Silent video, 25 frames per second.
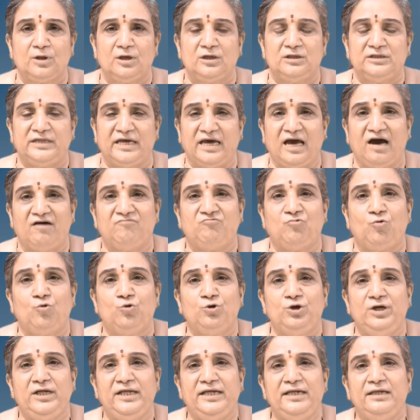They have
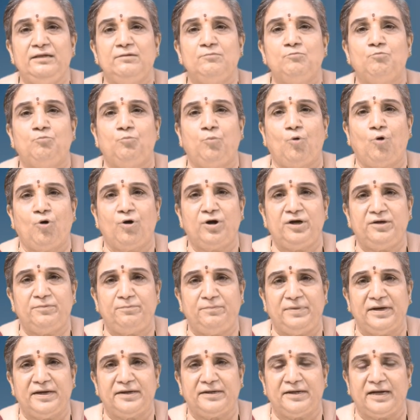only bond
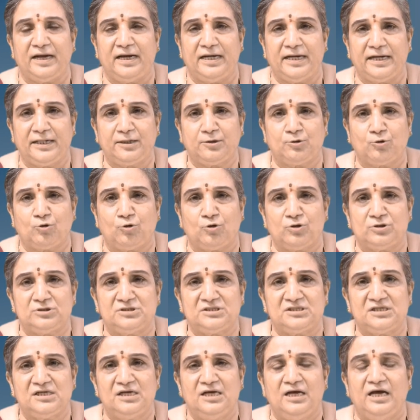pair
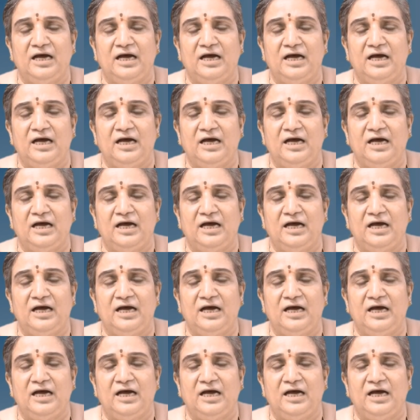electrons.